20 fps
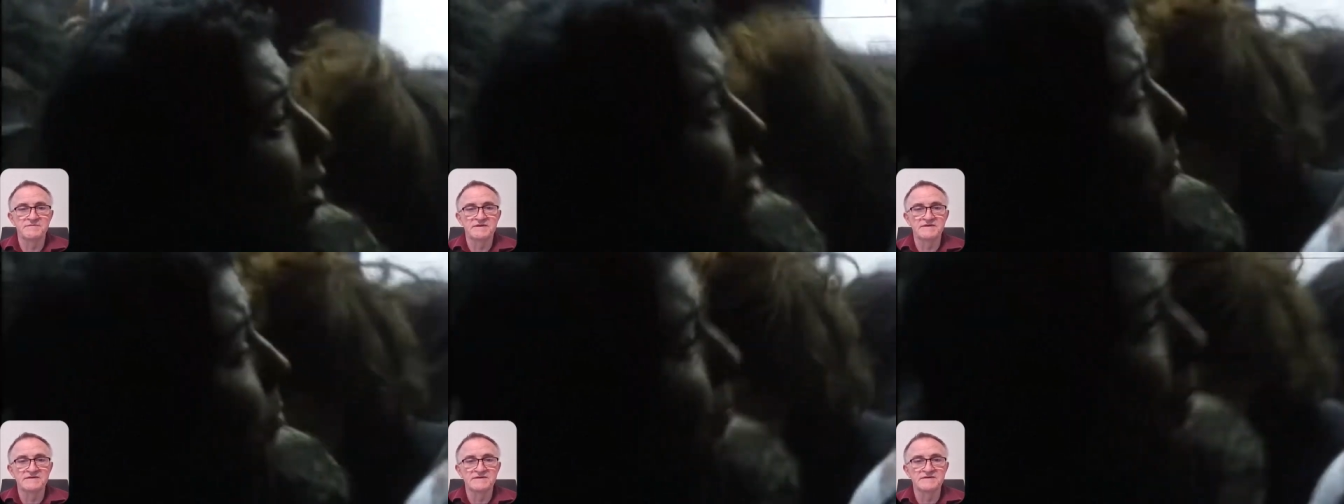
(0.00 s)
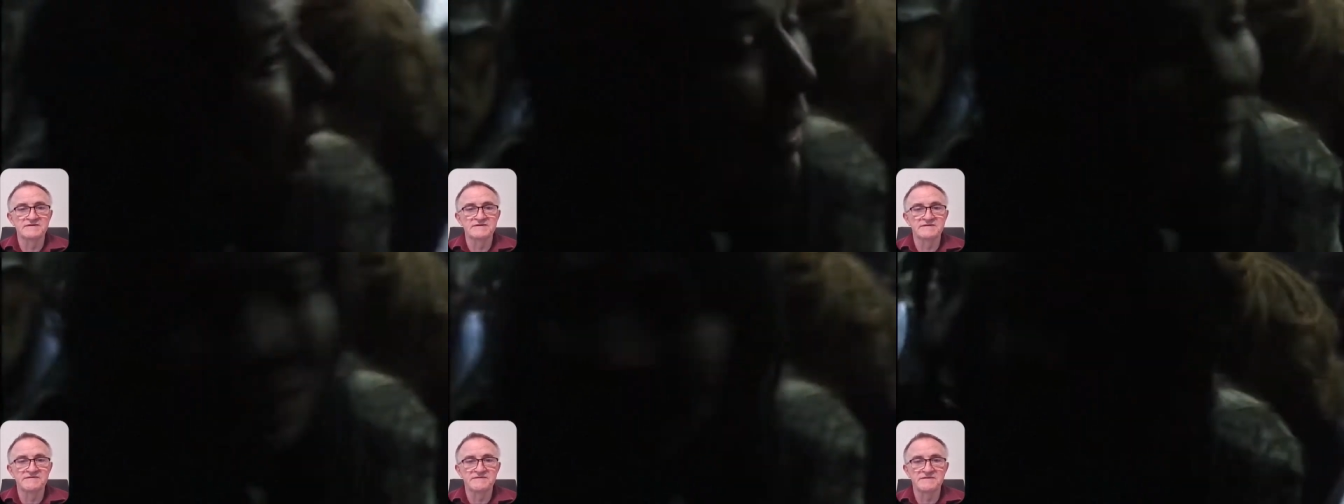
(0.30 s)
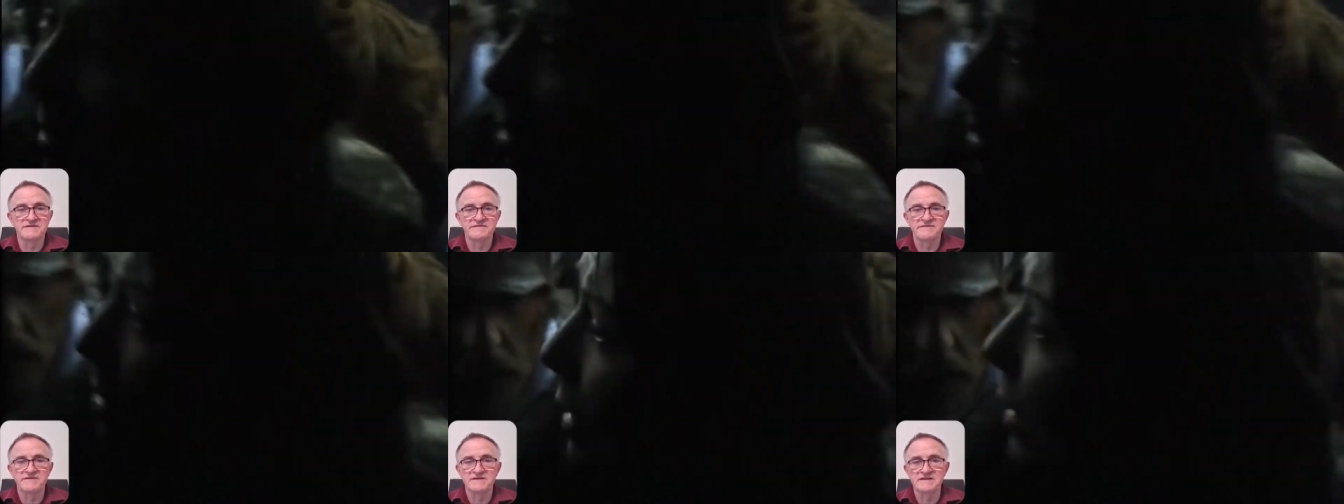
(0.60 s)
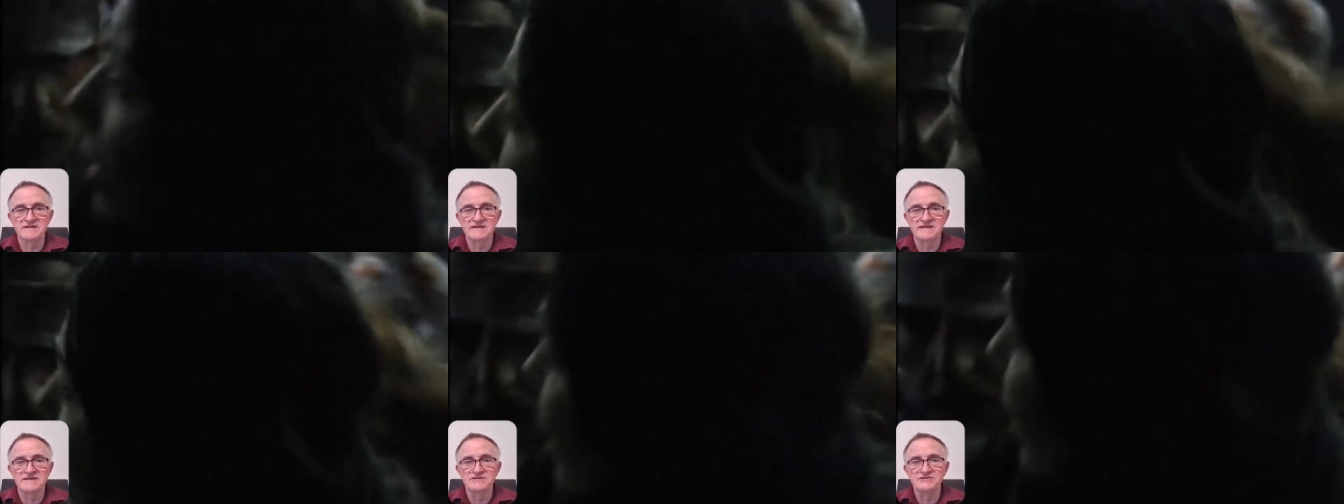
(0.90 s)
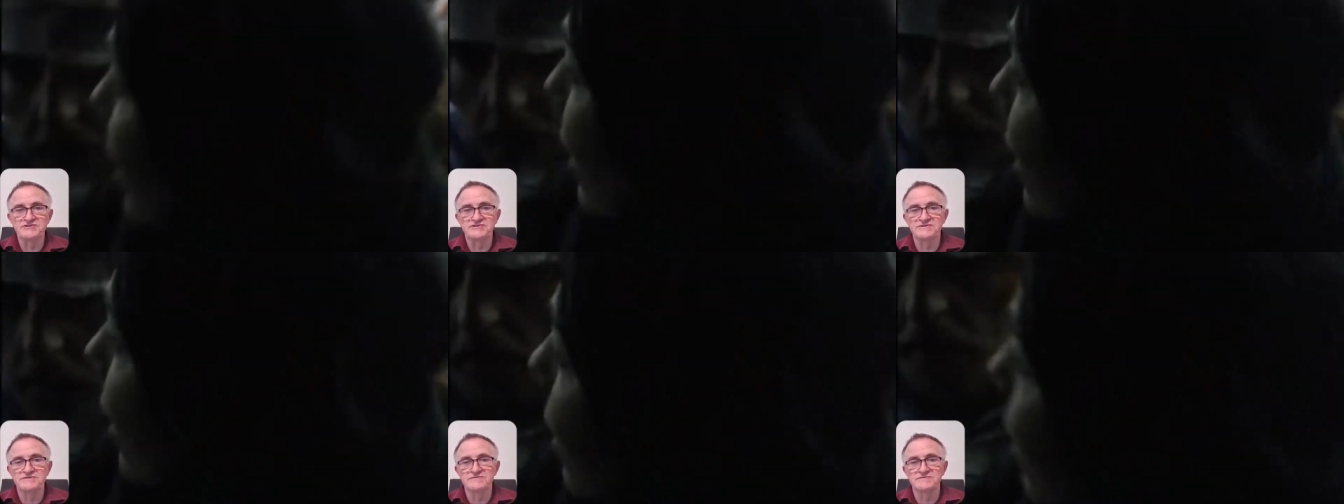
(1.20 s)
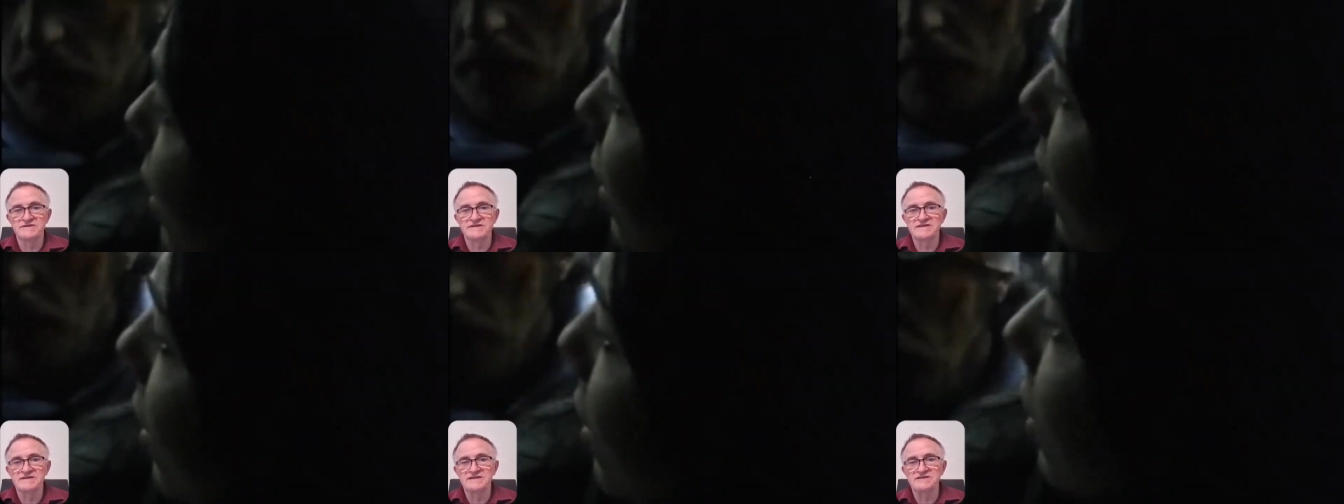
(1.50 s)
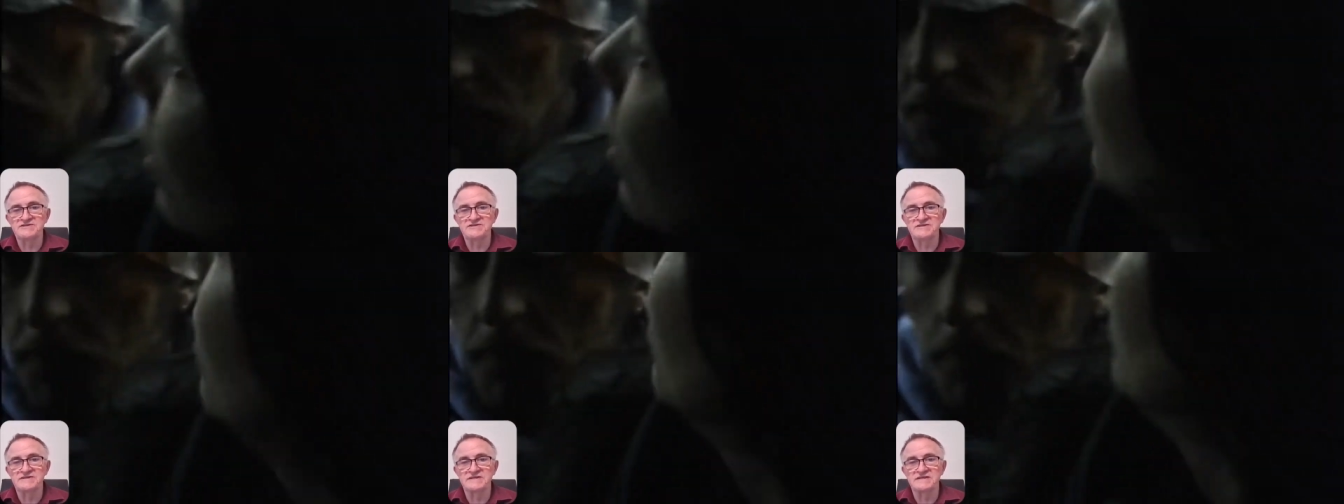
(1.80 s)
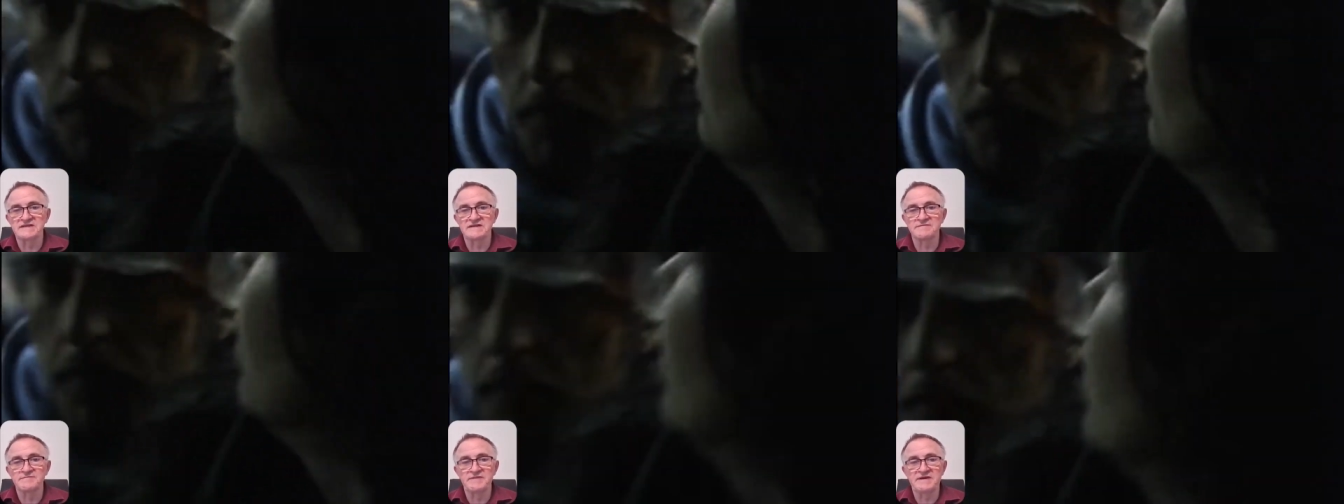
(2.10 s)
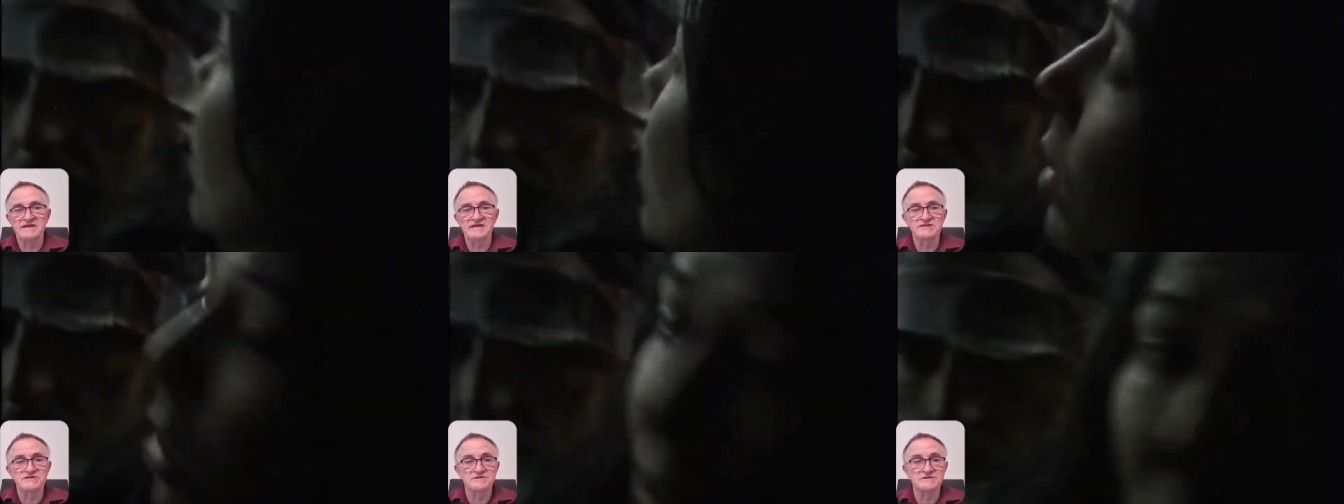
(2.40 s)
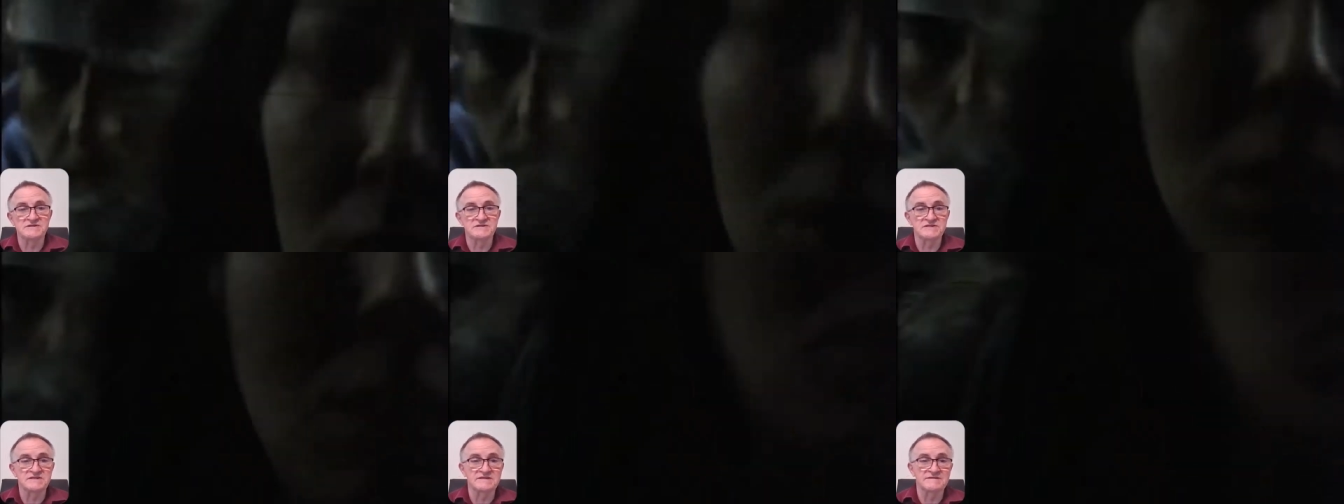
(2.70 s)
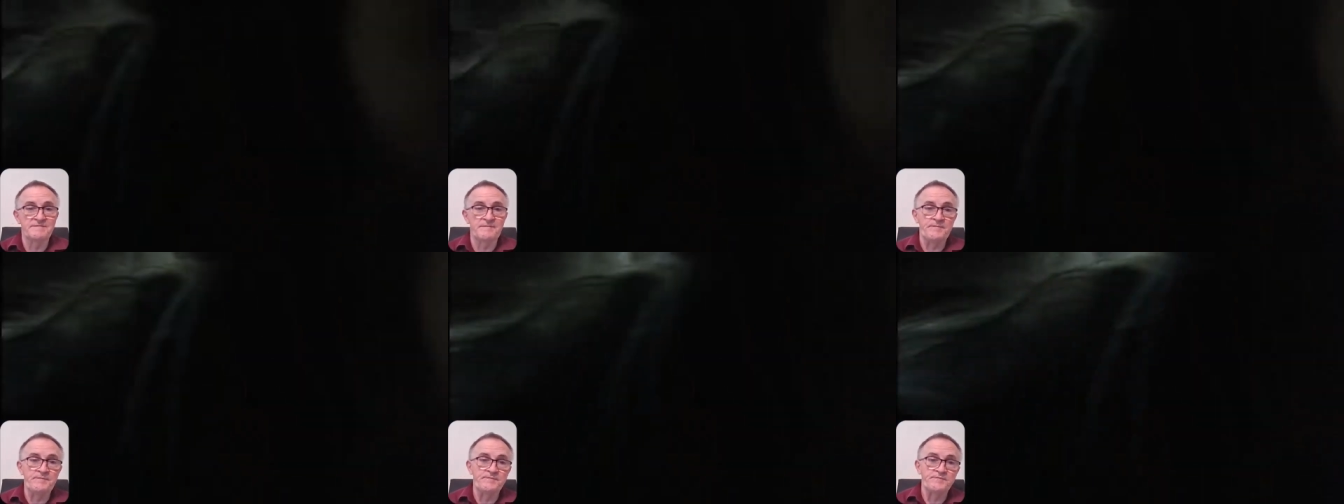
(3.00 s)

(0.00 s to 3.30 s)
millions of severely injured and radiation-sick patients.